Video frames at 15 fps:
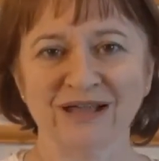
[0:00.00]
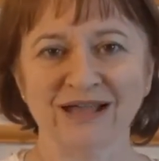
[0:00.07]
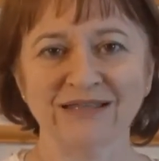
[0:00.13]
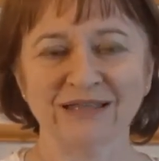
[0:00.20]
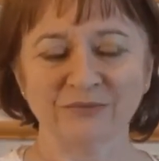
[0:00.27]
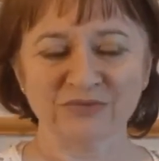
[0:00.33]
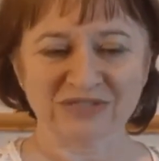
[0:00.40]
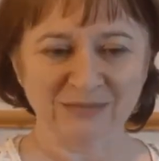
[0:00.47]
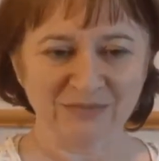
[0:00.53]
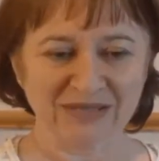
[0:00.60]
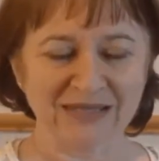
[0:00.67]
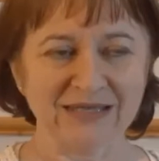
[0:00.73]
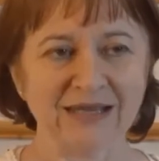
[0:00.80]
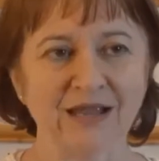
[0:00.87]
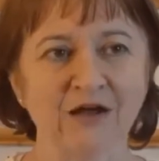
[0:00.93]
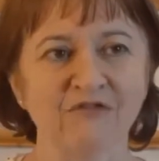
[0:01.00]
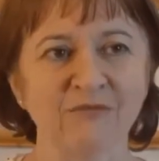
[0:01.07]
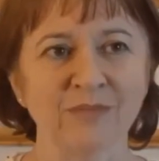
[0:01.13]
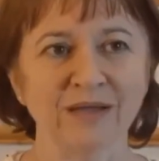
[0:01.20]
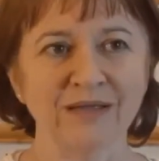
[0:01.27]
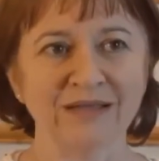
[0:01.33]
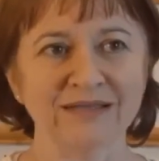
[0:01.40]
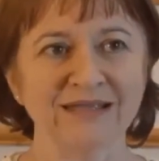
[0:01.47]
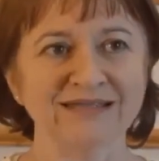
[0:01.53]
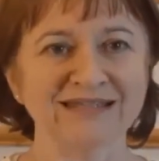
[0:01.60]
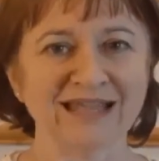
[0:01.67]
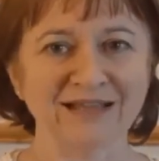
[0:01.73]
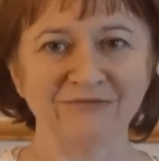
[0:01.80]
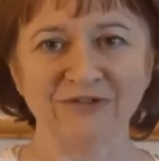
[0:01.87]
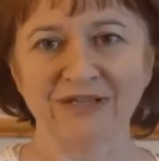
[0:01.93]
And that was the beginning of my
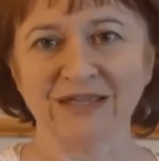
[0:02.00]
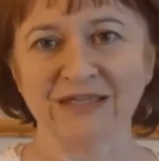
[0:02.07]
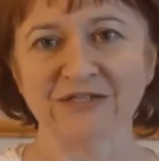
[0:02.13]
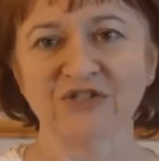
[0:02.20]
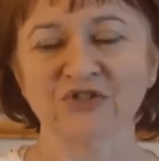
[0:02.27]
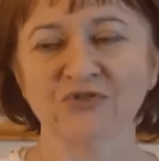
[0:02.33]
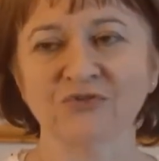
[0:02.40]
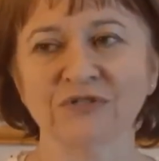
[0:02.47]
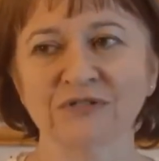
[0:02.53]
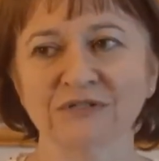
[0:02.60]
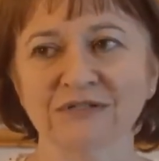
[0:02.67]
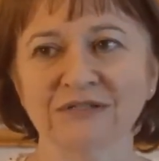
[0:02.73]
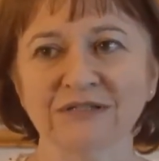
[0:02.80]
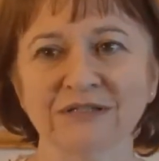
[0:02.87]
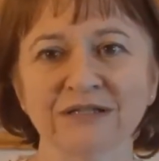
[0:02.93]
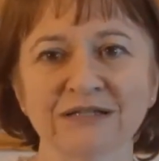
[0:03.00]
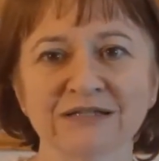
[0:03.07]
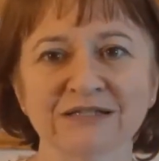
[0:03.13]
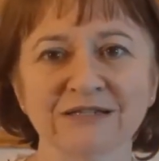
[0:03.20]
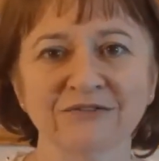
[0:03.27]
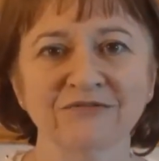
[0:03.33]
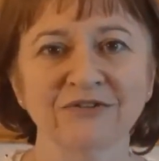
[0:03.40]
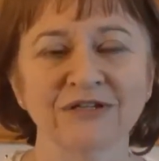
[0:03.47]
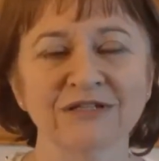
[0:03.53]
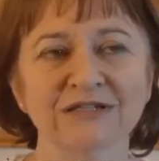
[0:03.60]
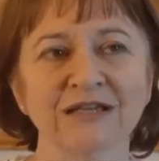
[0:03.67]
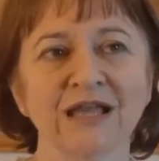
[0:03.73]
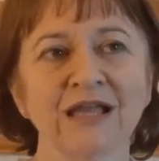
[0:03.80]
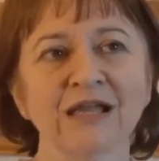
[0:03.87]
delving into the holistic field.